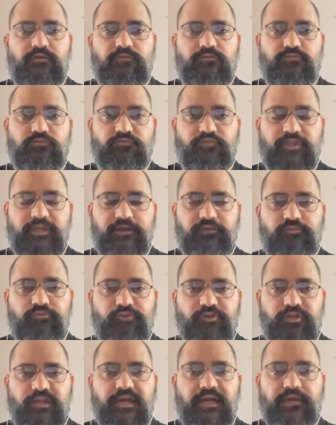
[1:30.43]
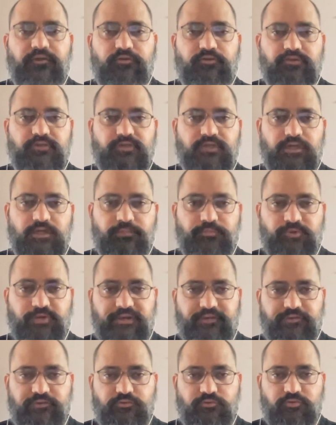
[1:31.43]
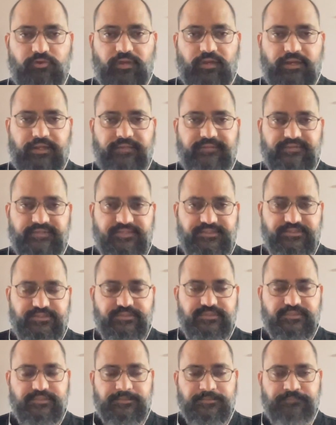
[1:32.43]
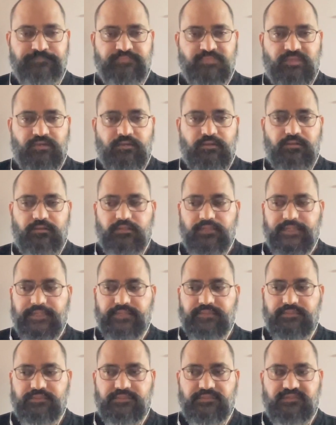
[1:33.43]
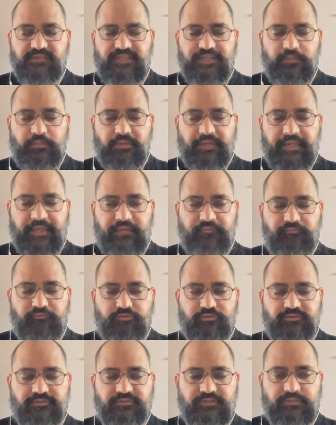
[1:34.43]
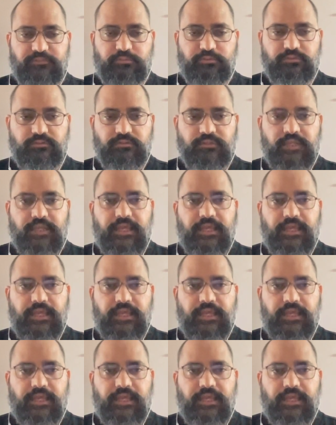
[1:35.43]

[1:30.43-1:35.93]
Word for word: So we have to rely on uh, private organizations like the CMIE, for example.